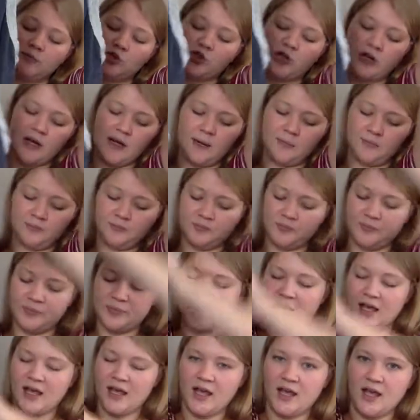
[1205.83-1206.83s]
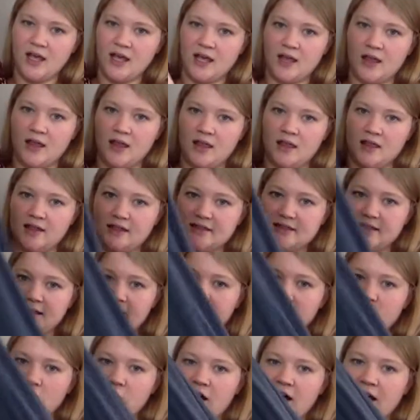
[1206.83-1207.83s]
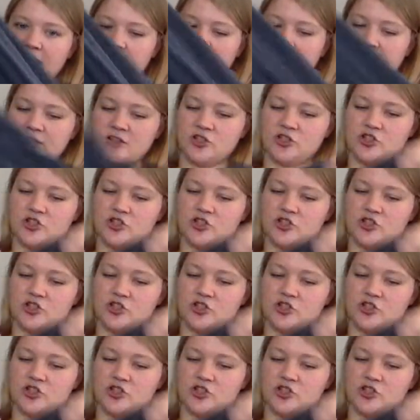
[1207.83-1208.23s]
trim that's light gray, and